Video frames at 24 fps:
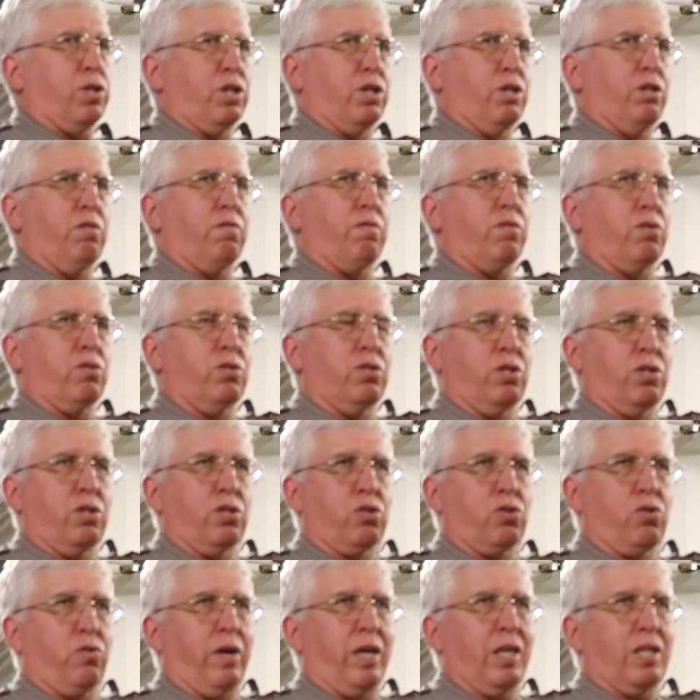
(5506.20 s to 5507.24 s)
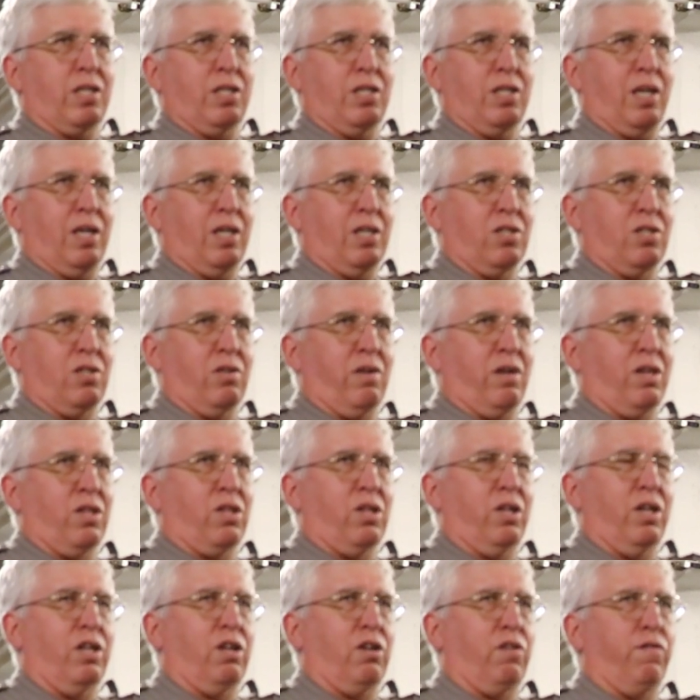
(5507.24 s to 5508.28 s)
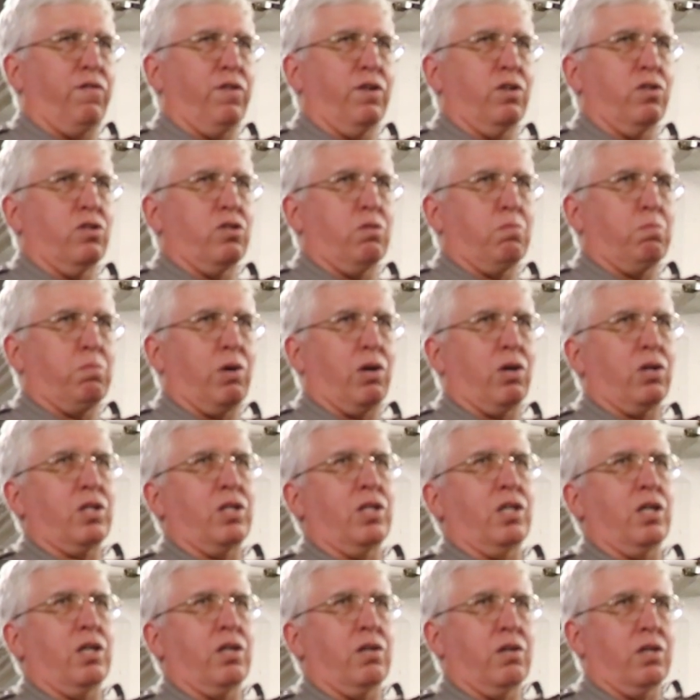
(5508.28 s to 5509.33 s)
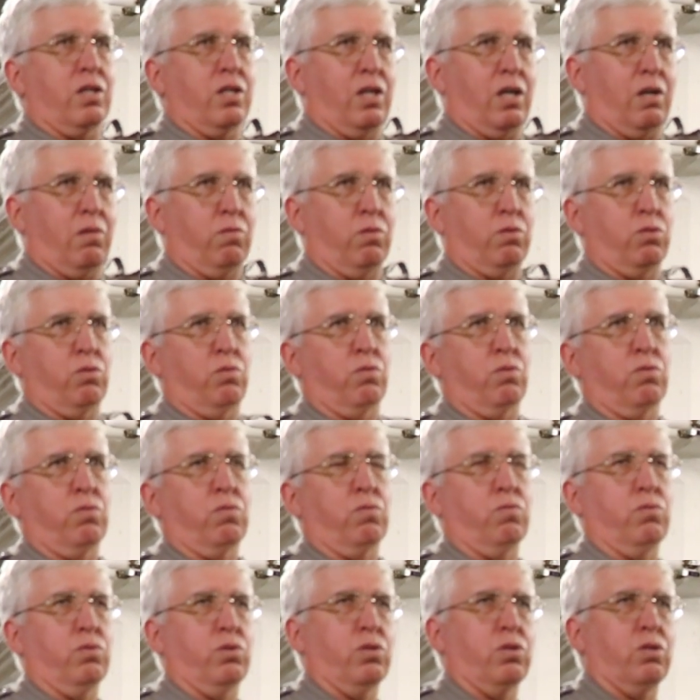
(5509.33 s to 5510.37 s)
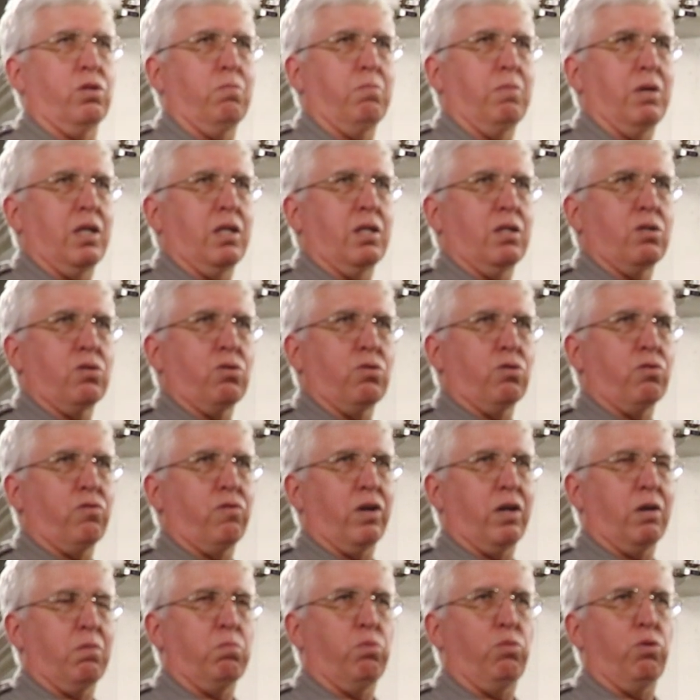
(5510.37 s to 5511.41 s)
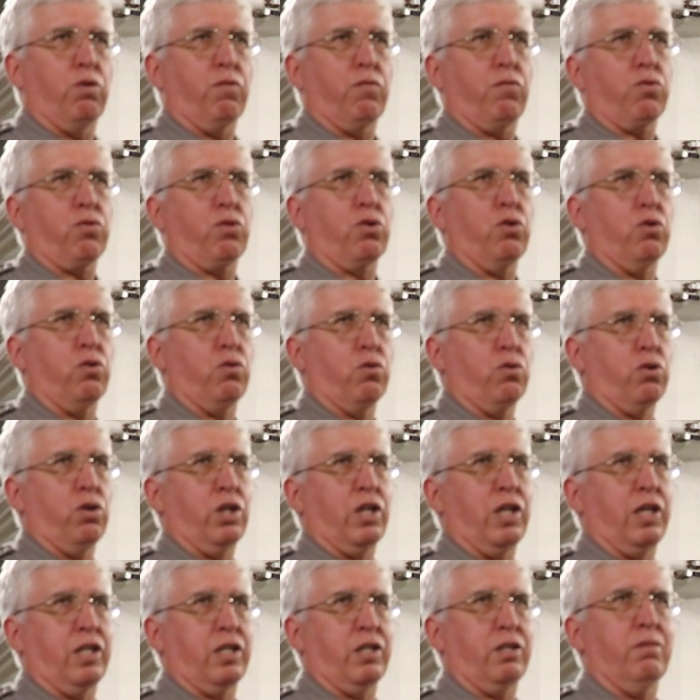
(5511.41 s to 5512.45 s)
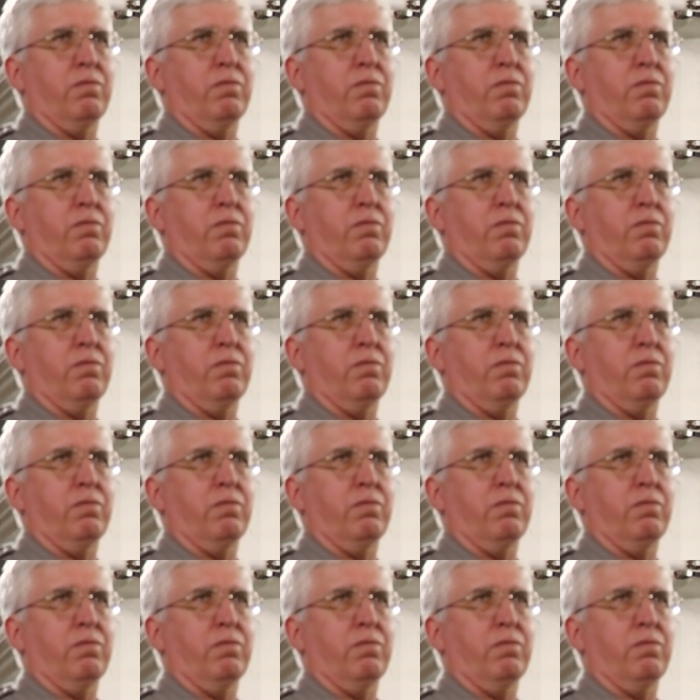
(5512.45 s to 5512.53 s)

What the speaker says: University of Scranton has their athletic fields and parking area, that was the main turnaround point for the Laurel Line.